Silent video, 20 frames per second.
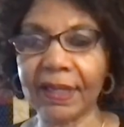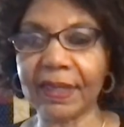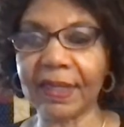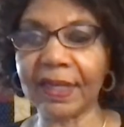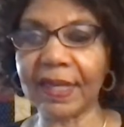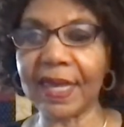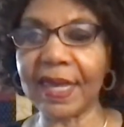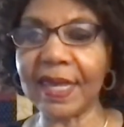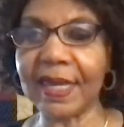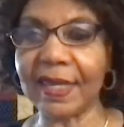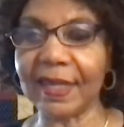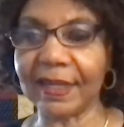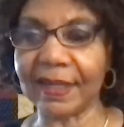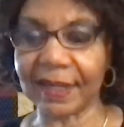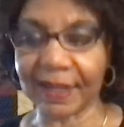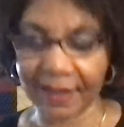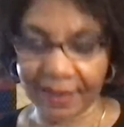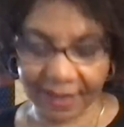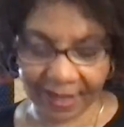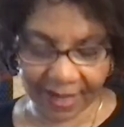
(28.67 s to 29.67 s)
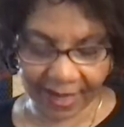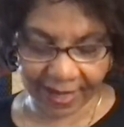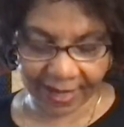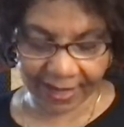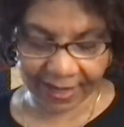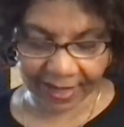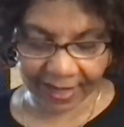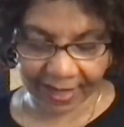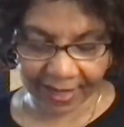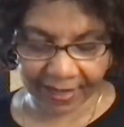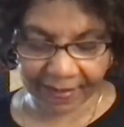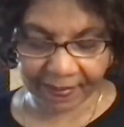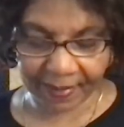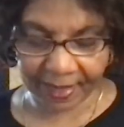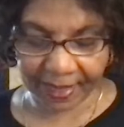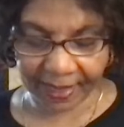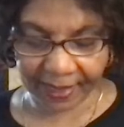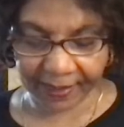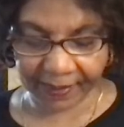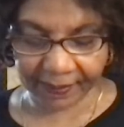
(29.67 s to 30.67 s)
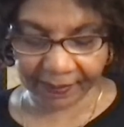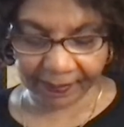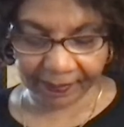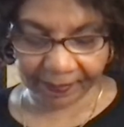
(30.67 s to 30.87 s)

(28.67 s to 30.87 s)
the heat at any minute.